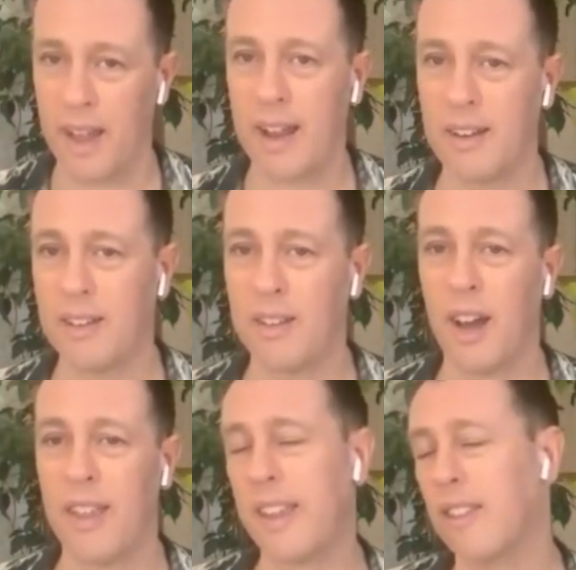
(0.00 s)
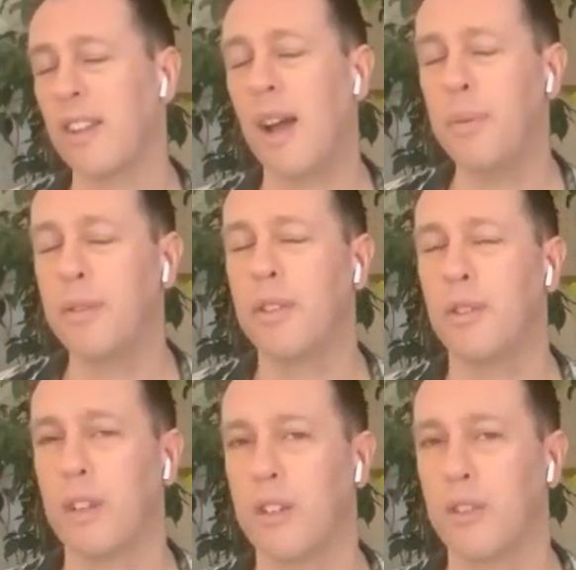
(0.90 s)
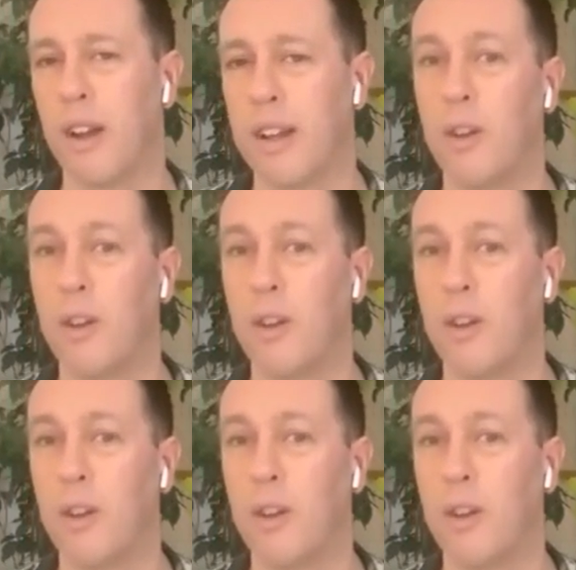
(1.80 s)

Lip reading: And I think Cypress is a really great